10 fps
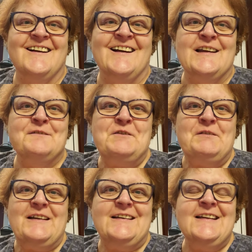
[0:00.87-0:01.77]
Hi,
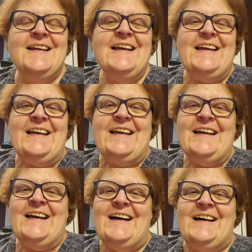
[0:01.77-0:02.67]
everyone.
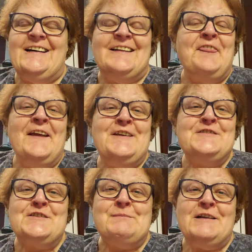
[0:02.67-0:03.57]
Uh, thank you
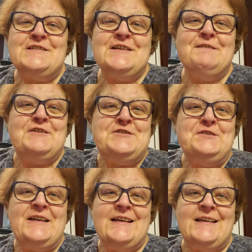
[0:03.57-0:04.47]
so much for
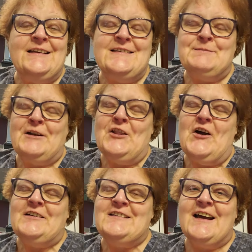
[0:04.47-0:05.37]
tuning in. It's been a
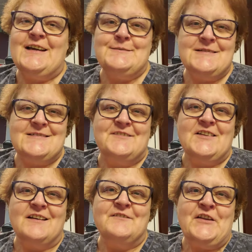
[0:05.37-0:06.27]
long time since I've
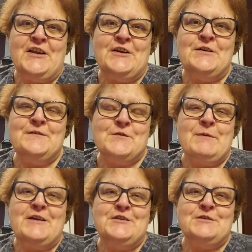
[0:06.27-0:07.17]
done a video for
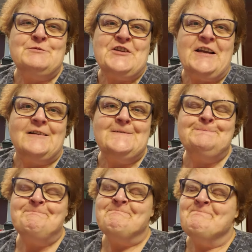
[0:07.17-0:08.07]
my YouTube channel.
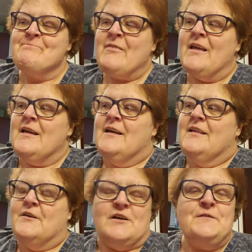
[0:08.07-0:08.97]

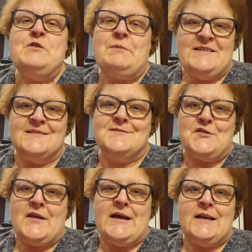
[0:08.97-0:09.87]
There are a few reasons
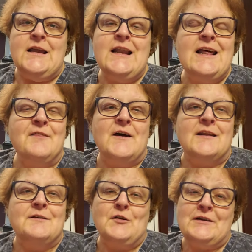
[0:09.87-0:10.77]
for that. I
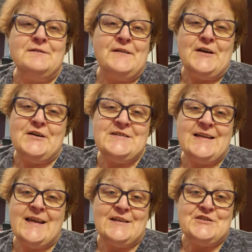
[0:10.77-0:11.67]
thought it would only fair to
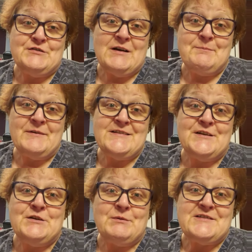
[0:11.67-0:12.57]
catch you up and
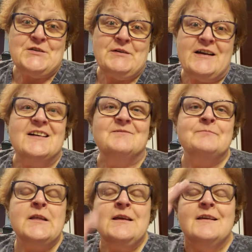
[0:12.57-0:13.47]
tell you what's going on.
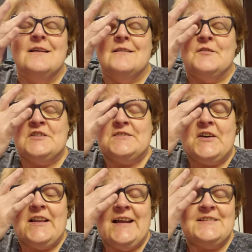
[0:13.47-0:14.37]
First of
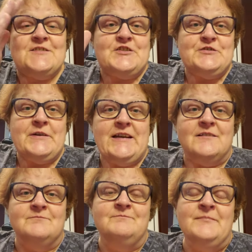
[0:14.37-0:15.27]
all, I had
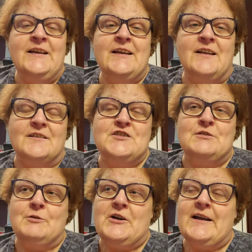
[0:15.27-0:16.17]
surgery in
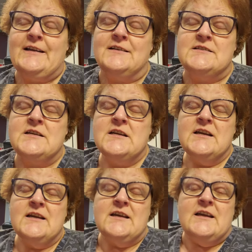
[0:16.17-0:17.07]
October and
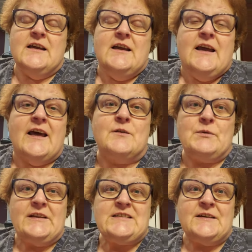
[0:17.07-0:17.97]
had a
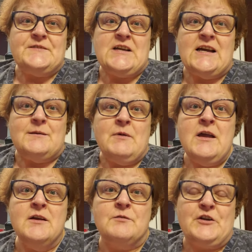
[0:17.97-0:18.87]
really tough time
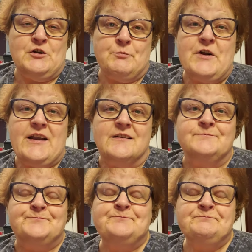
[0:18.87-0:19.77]

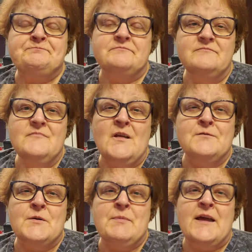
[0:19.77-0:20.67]
recuperating
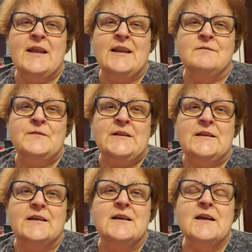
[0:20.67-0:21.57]
from that and
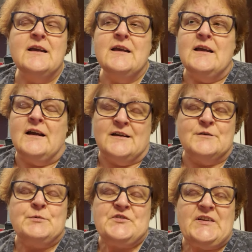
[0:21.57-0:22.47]
feeling
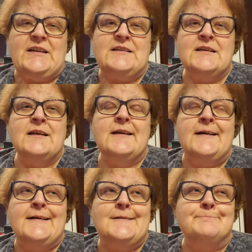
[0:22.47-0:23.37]
100%.
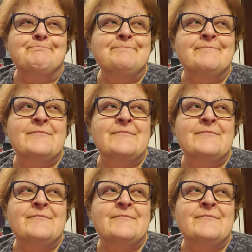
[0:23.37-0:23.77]
Um,